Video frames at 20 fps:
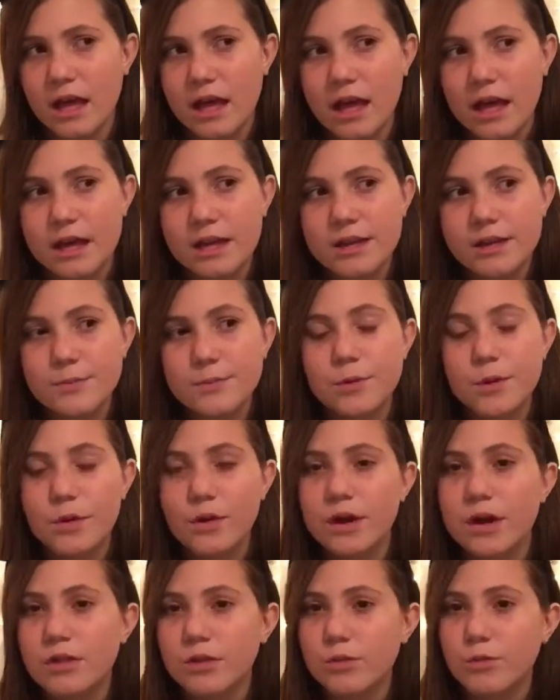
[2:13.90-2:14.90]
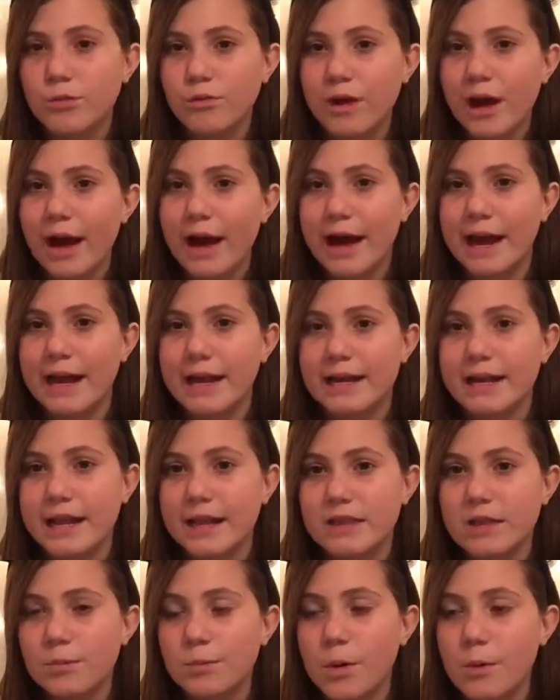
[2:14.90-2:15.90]
end up going on the ride,
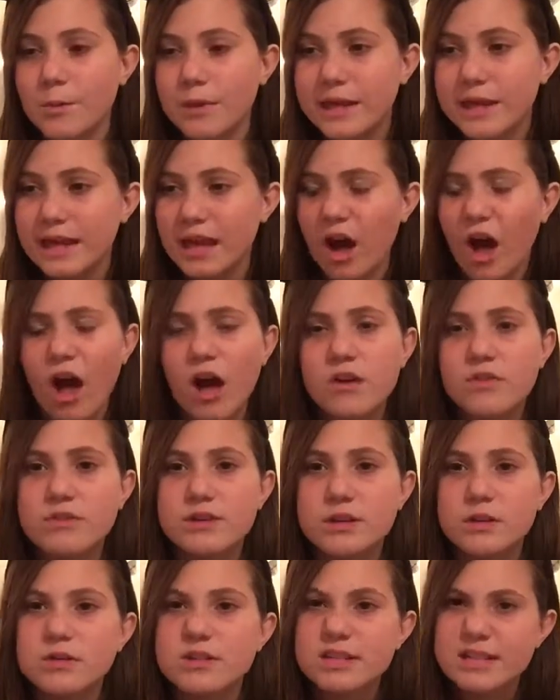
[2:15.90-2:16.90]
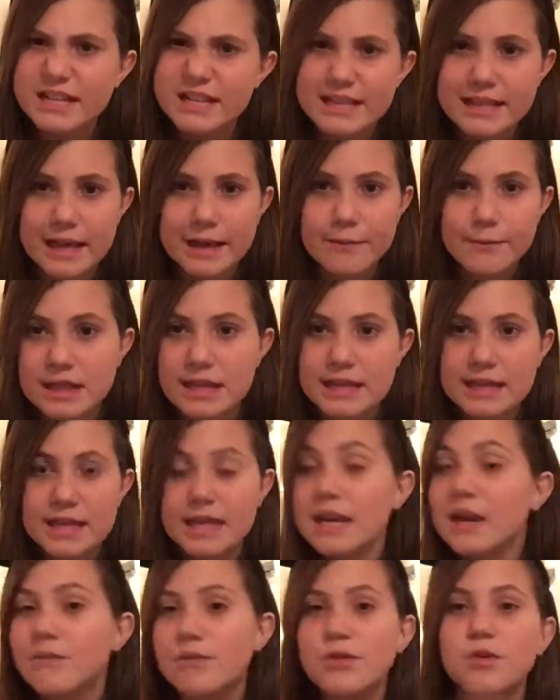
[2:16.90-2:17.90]
and then when we get off, we don't see them.
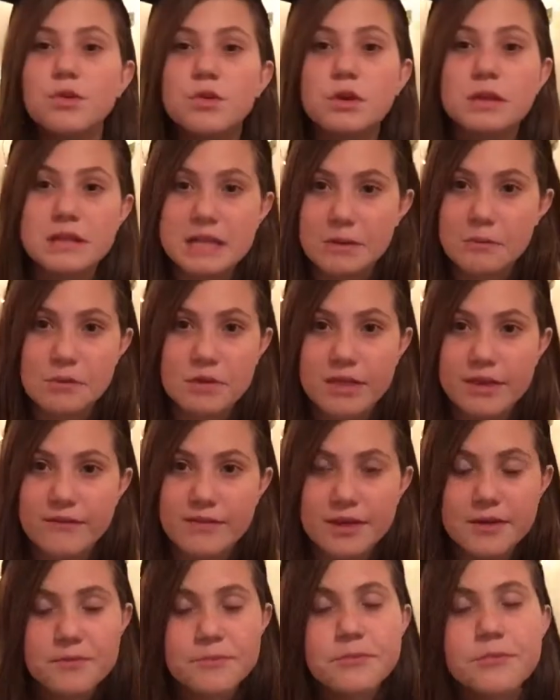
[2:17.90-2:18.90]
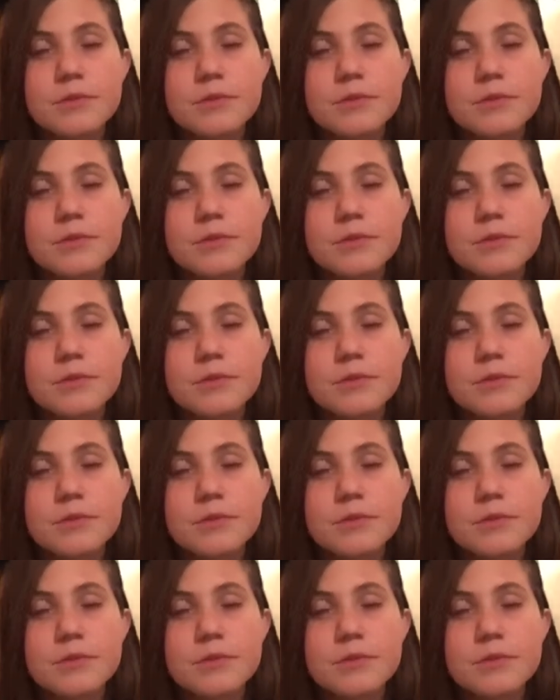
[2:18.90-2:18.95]
They never told us they were leaving.